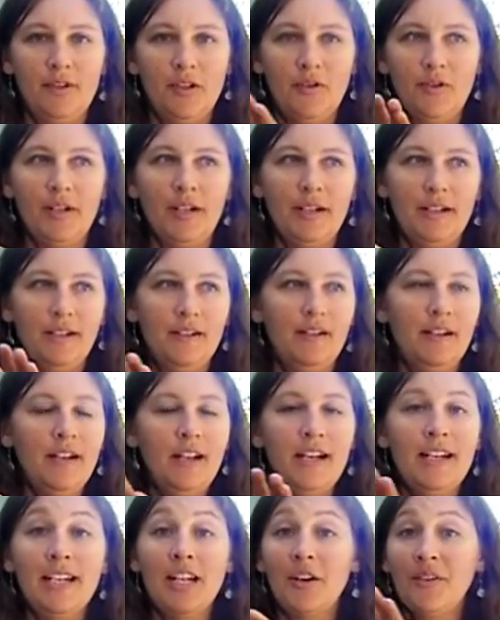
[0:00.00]
Great.
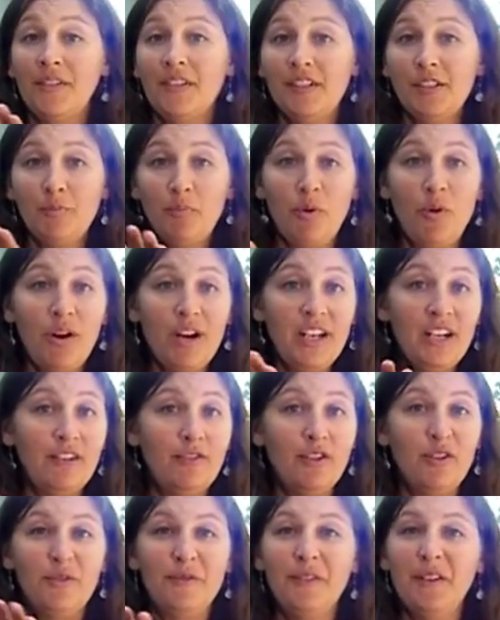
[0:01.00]
Now at this point,
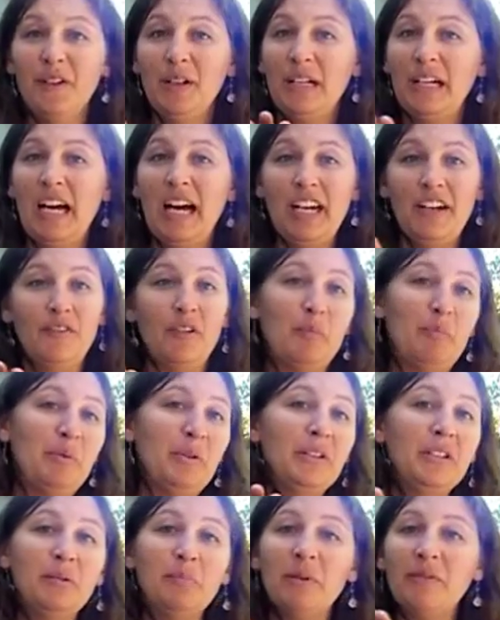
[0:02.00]
if you feel a kind of a
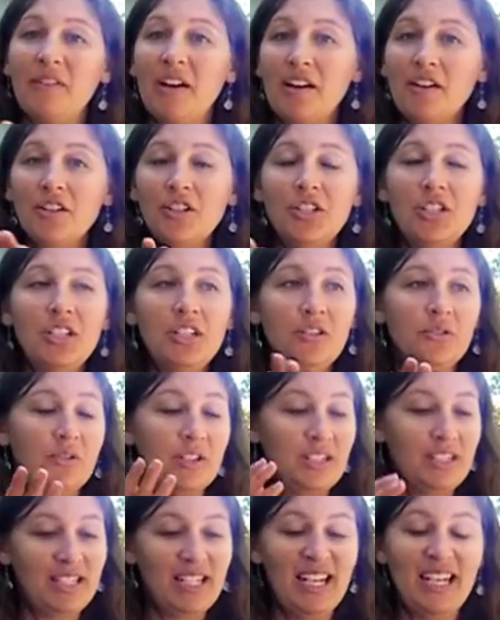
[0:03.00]
buildup of energy, you
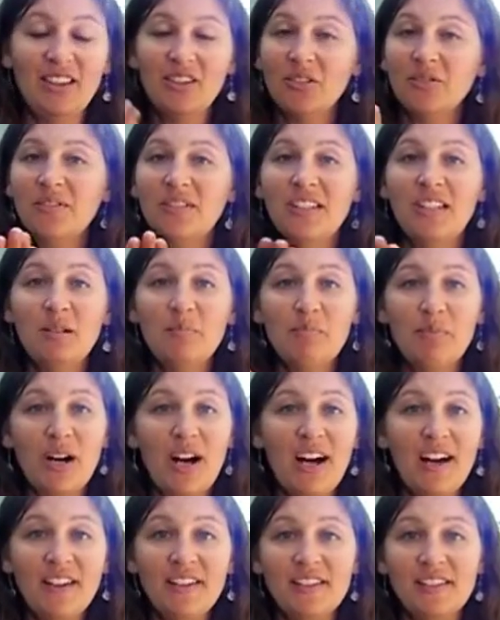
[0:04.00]
can take those deep
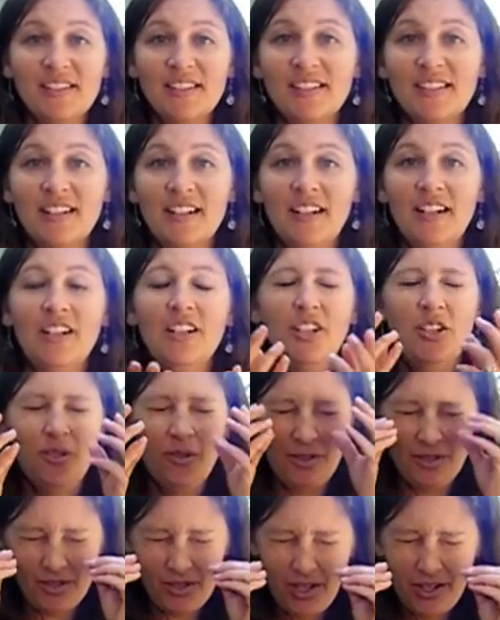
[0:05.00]
breaths. You
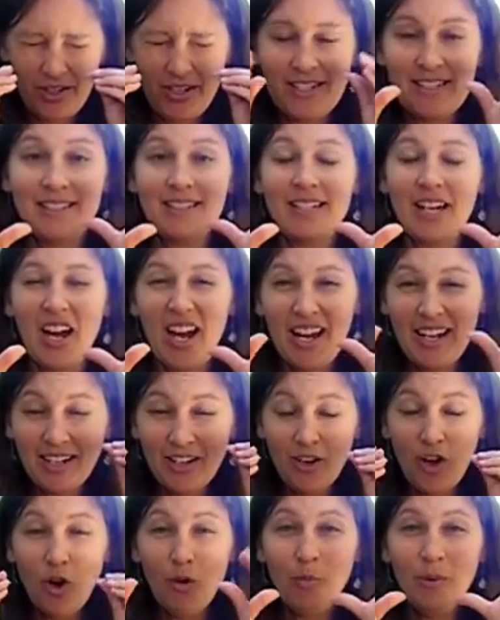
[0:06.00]
can shut your eyes tight
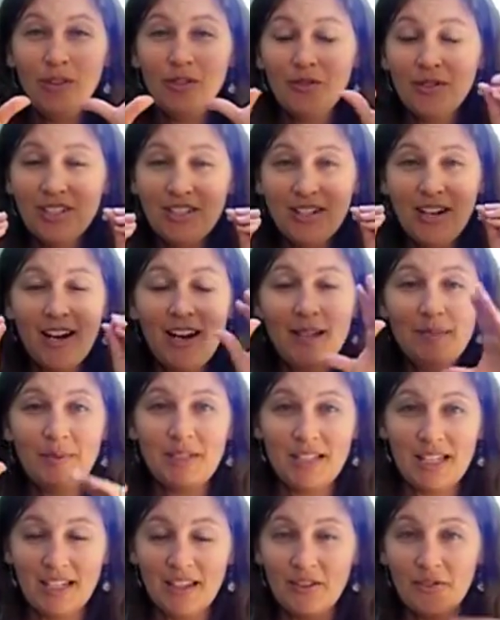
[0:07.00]
and open 3 times.
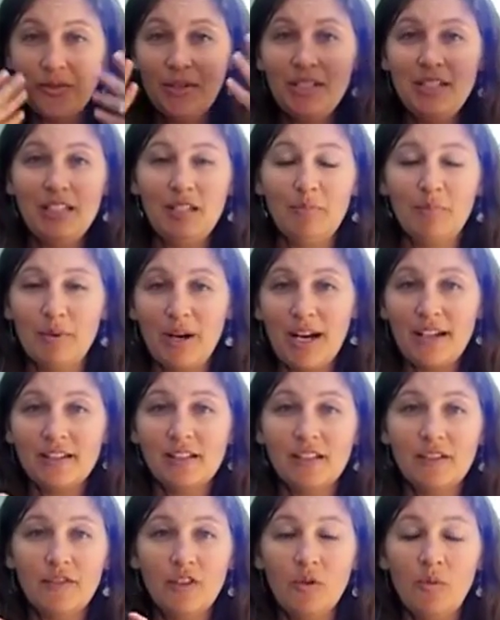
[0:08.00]
Take 3 deep
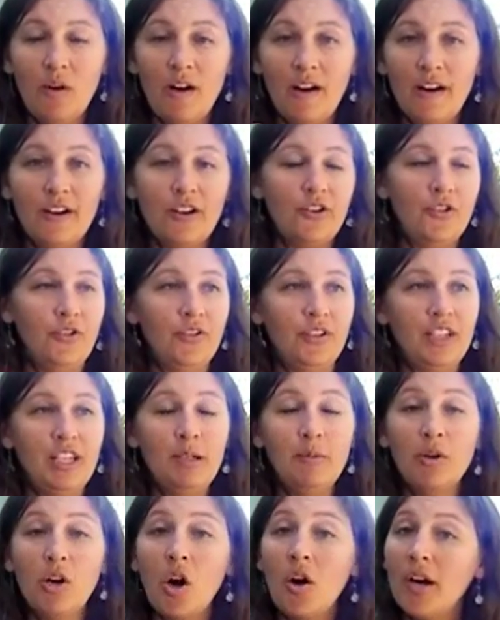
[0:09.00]
breaths if you want. Or you can
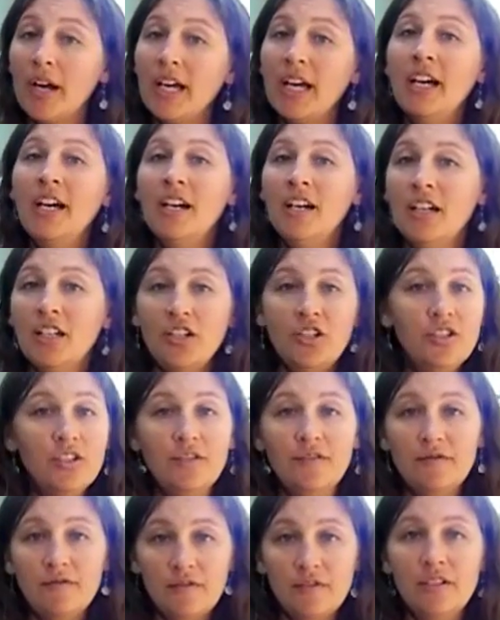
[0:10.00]
keep going. You
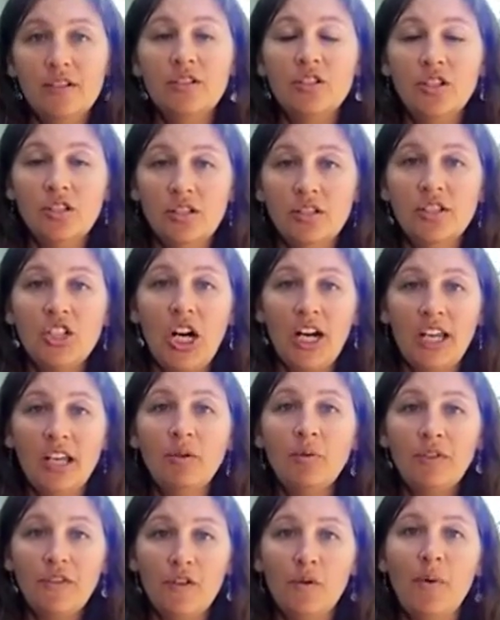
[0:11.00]
just check in
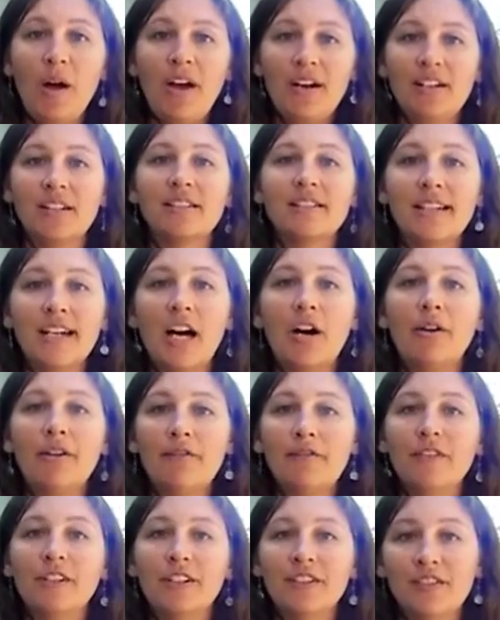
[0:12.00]
with your body, see how it
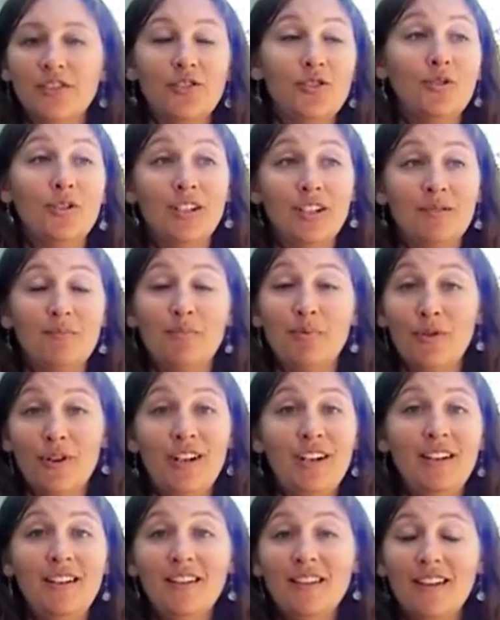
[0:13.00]
feels. You can
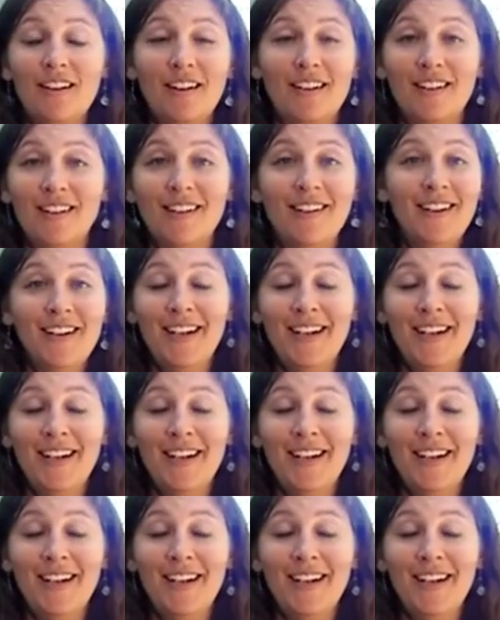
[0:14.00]
breathe and